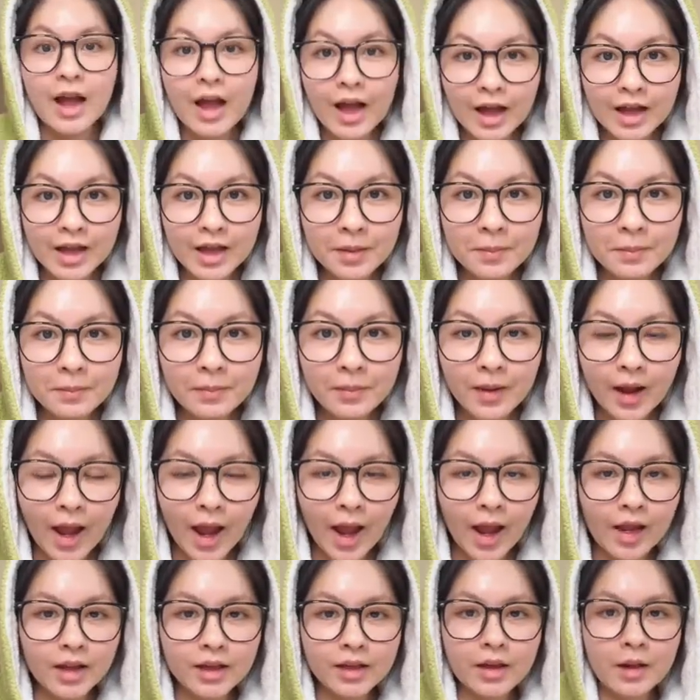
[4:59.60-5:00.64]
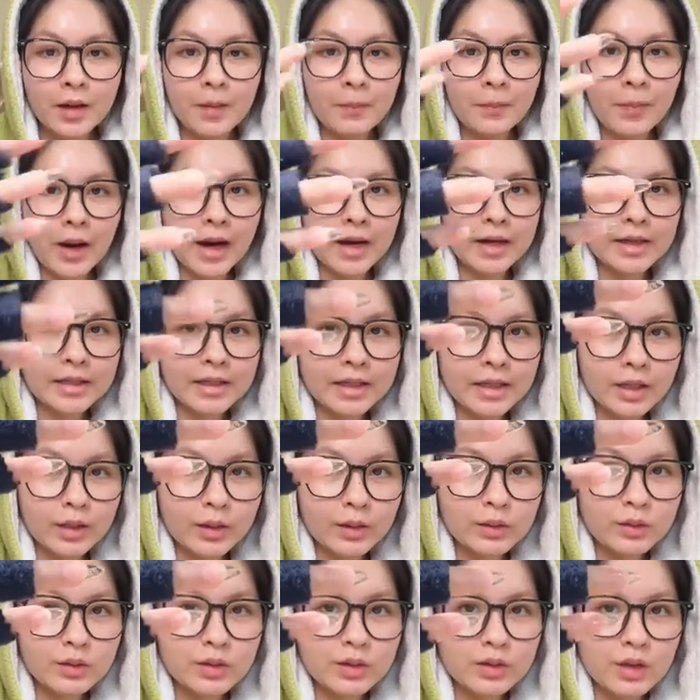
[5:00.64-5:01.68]
am back. My
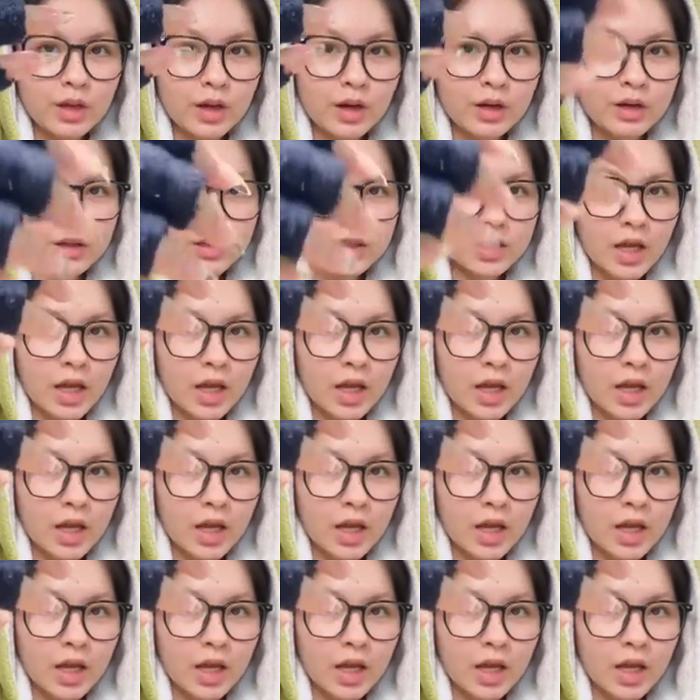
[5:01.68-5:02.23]
nails, there's a